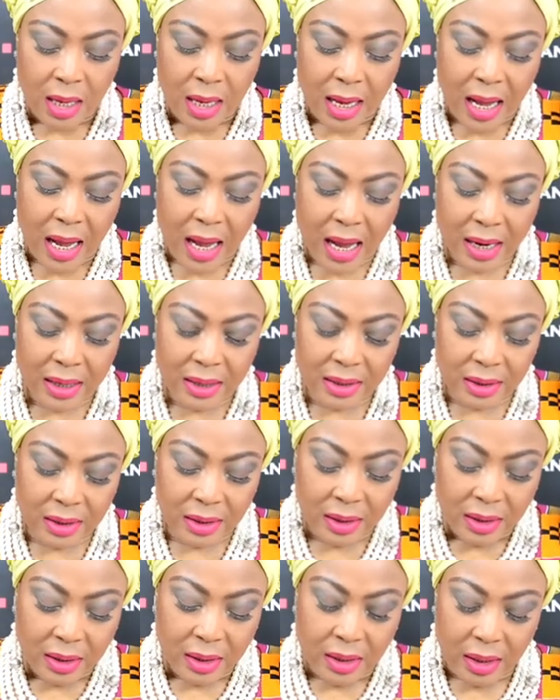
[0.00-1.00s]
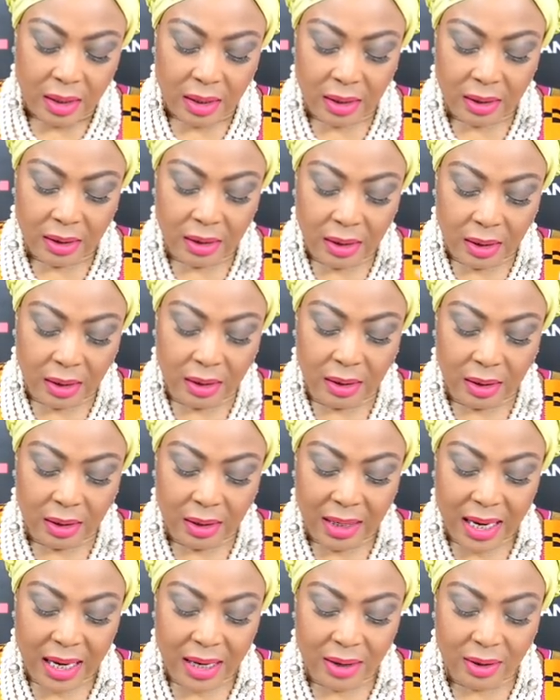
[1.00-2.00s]
And in, in the
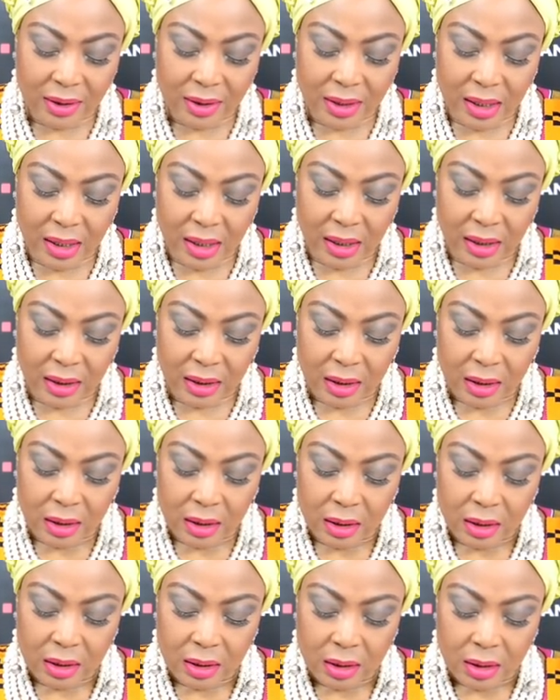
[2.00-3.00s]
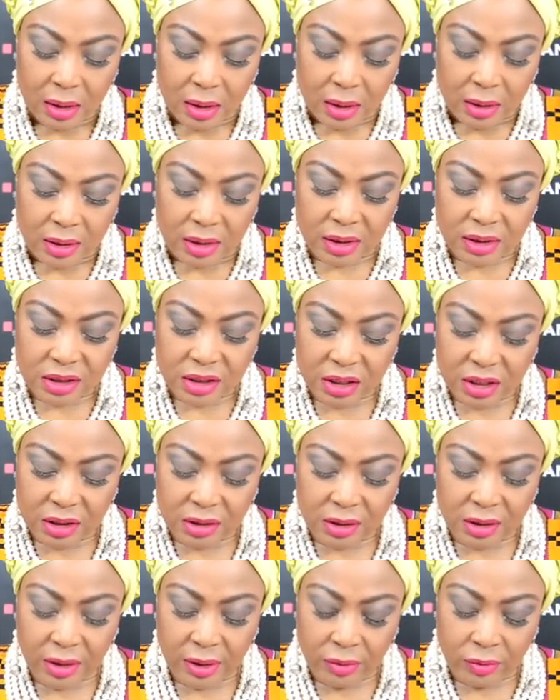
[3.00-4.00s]
Lion King, the,
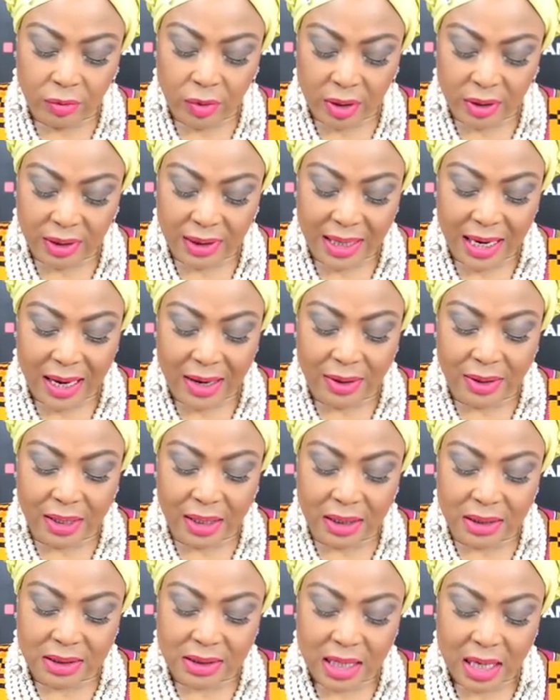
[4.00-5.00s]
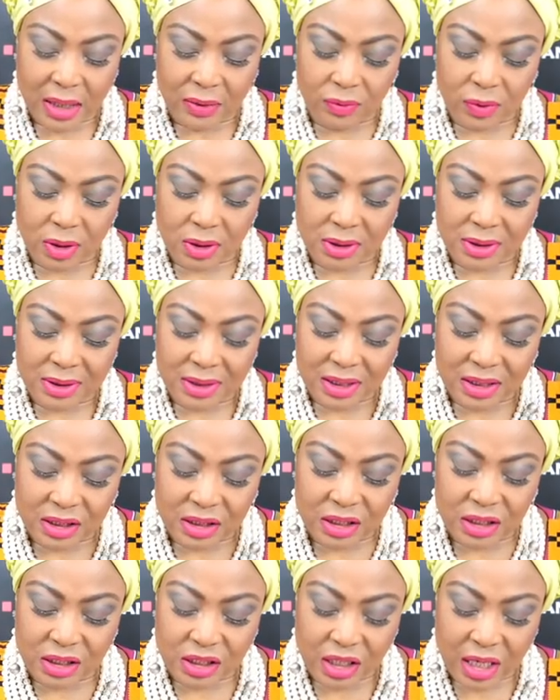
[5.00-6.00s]
the what the Lion King said was, the
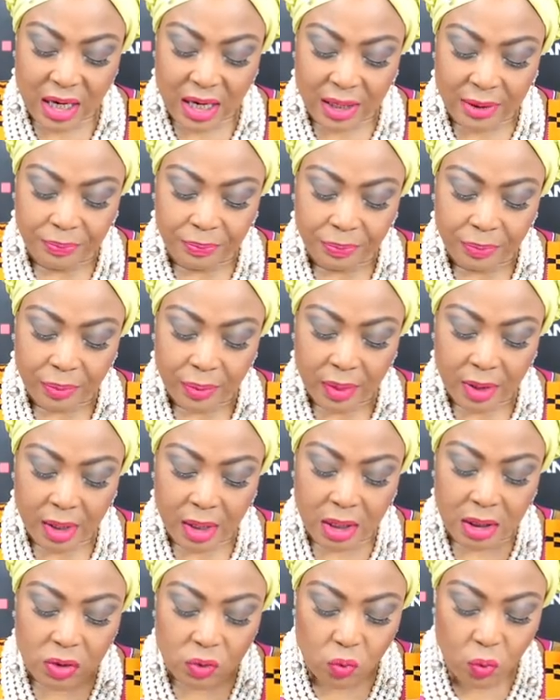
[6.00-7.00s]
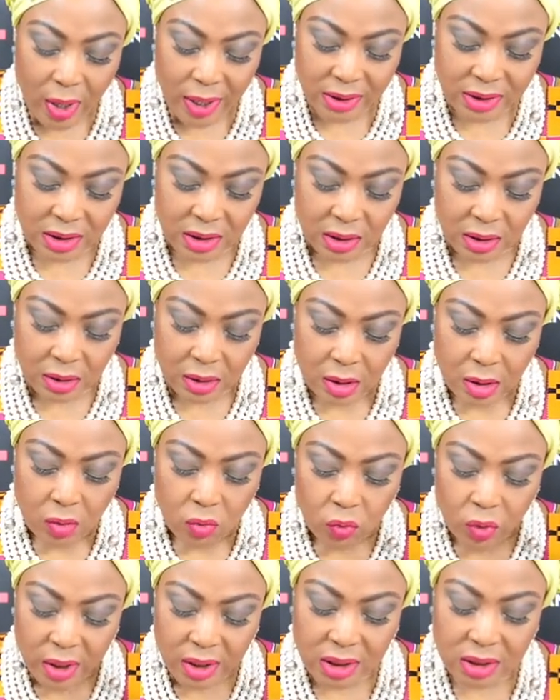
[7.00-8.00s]
teacher is waiting
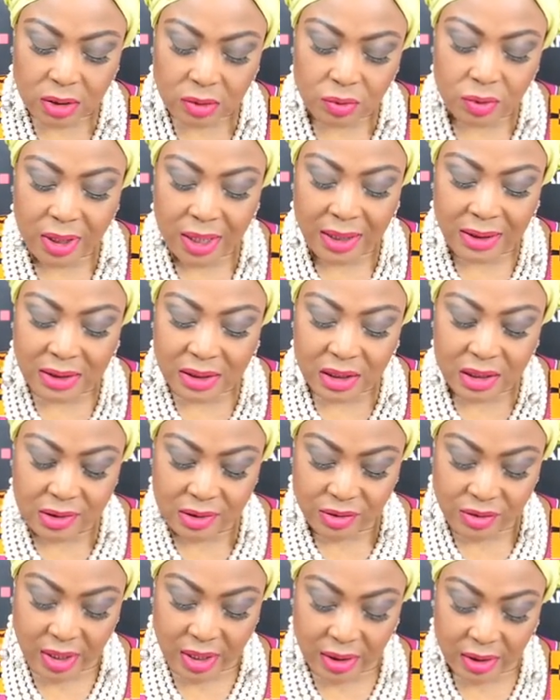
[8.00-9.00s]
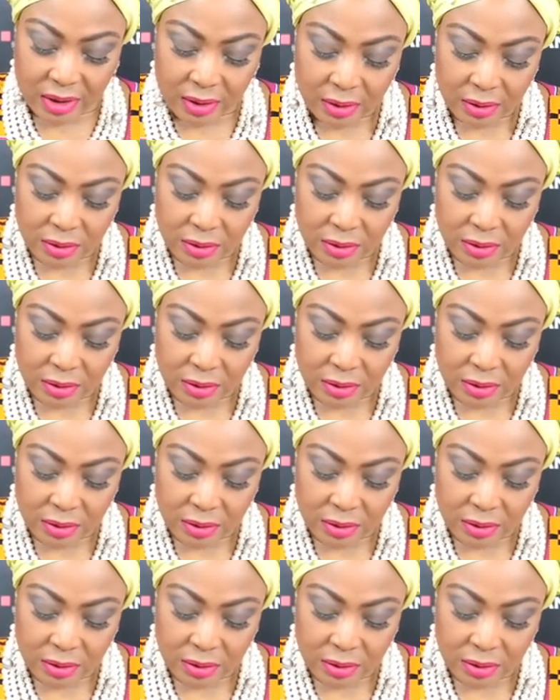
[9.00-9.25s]
when the student is ready.